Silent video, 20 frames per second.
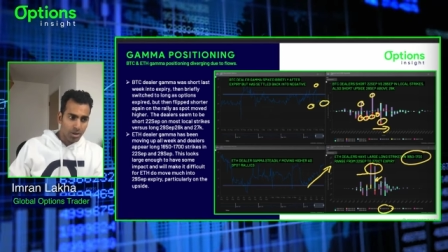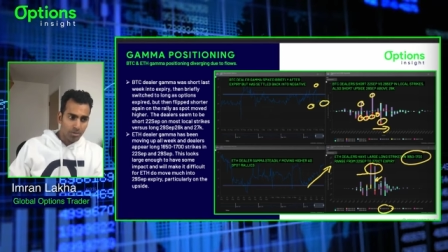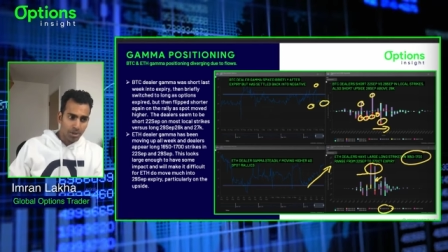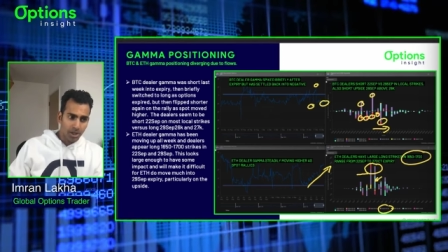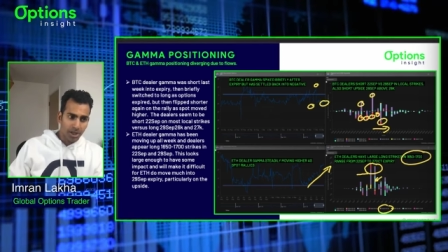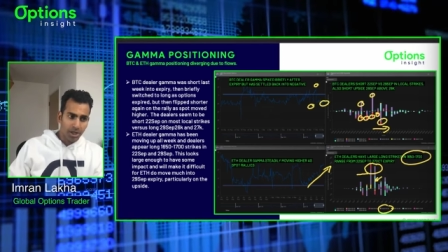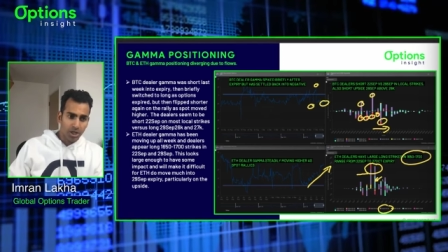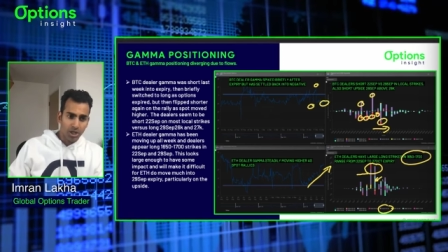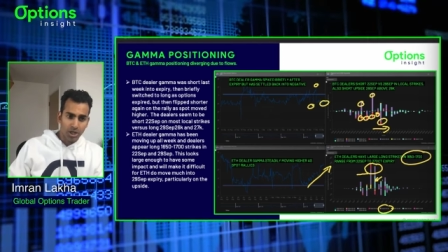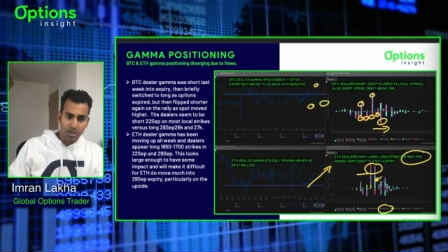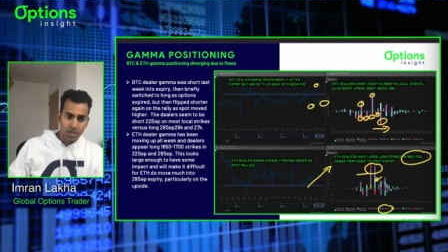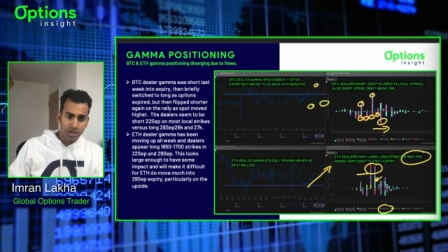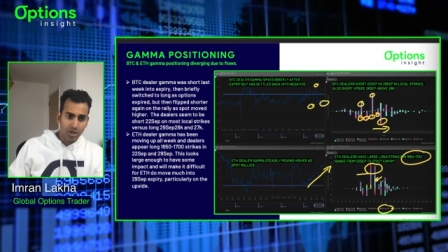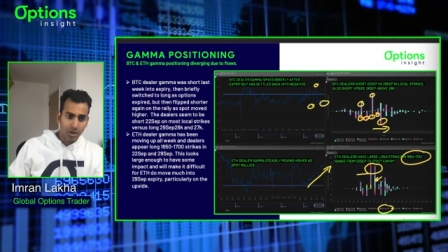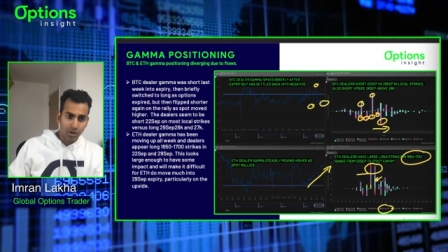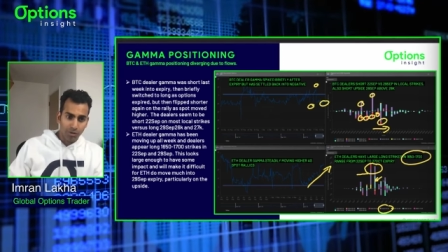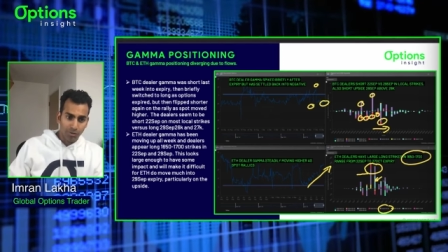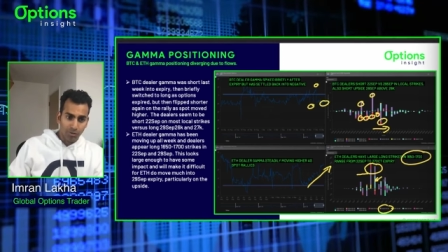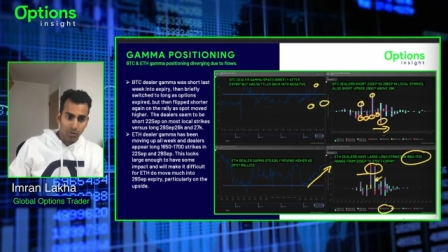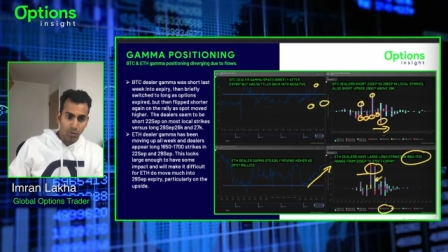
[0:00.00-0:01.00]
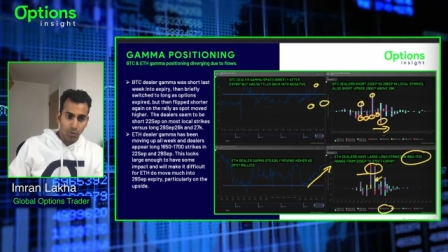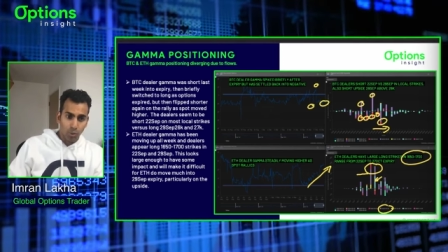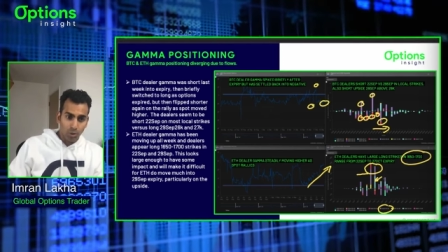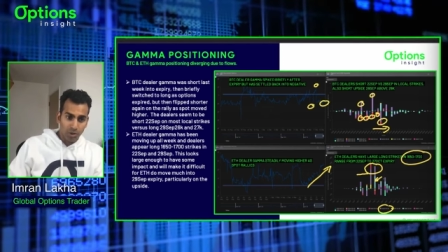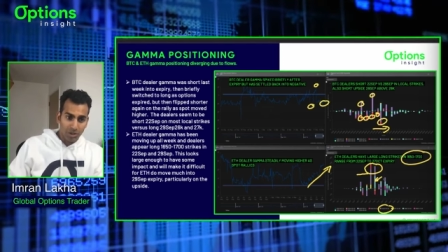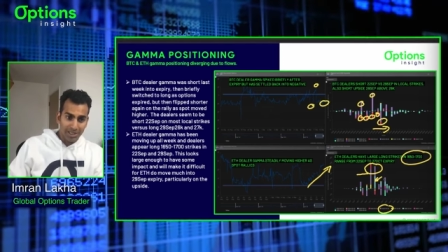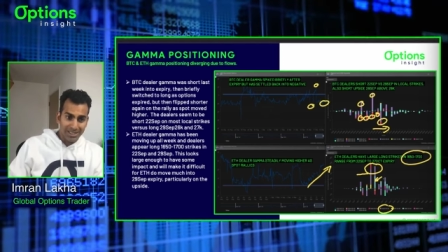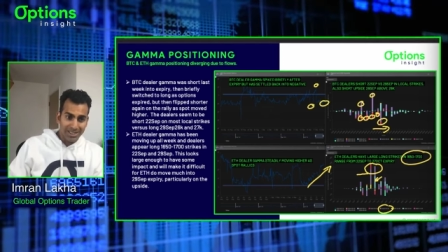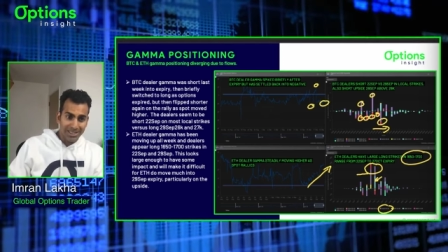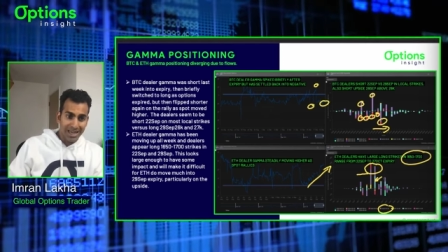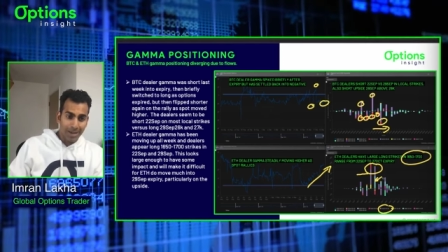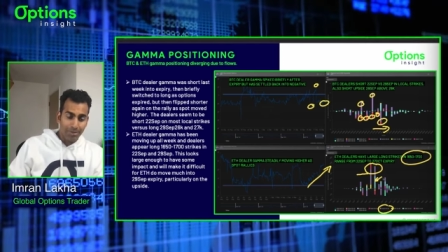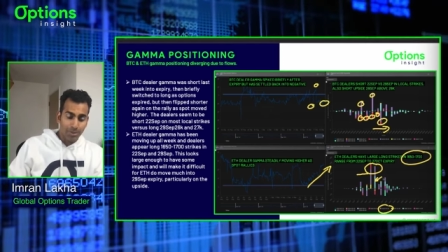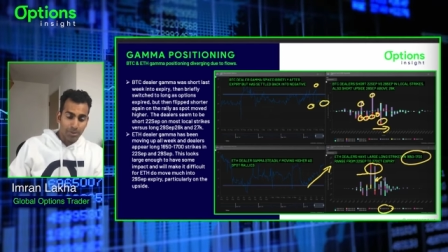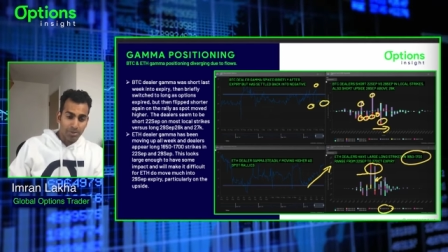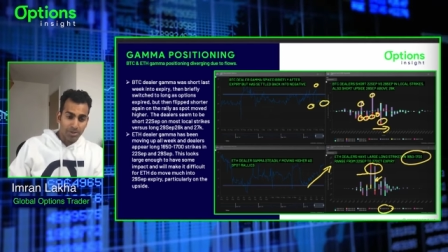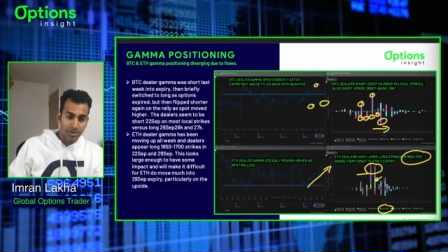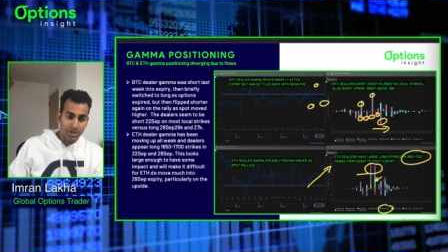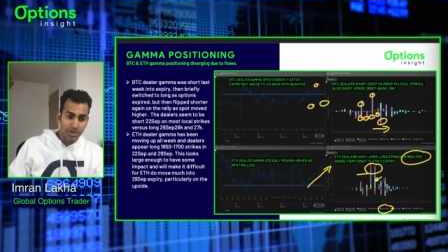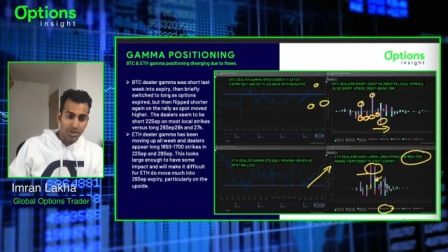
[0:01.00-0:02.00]
because of all this
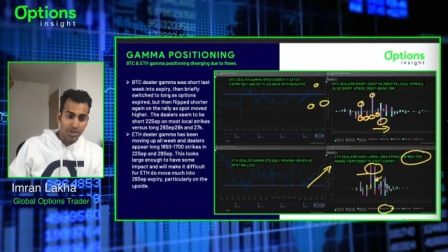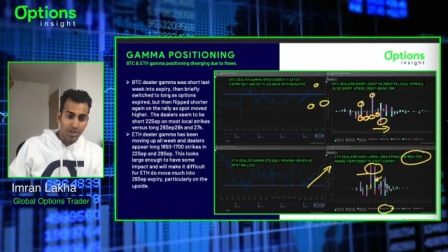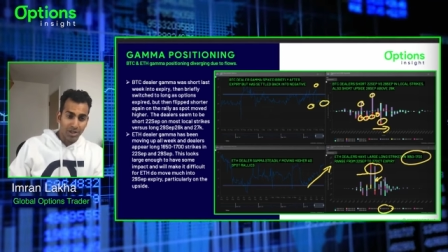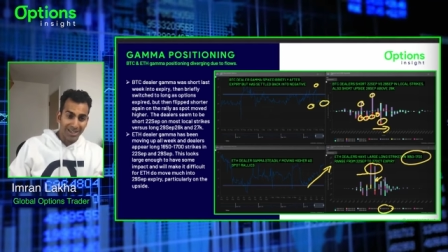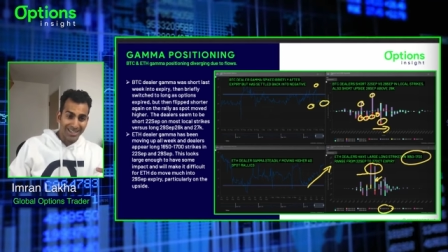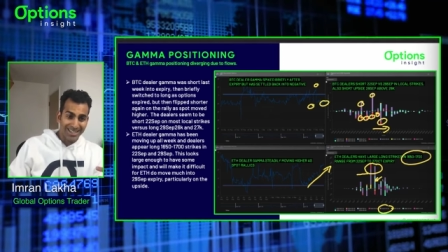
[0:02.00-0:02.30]
Gamma positioning.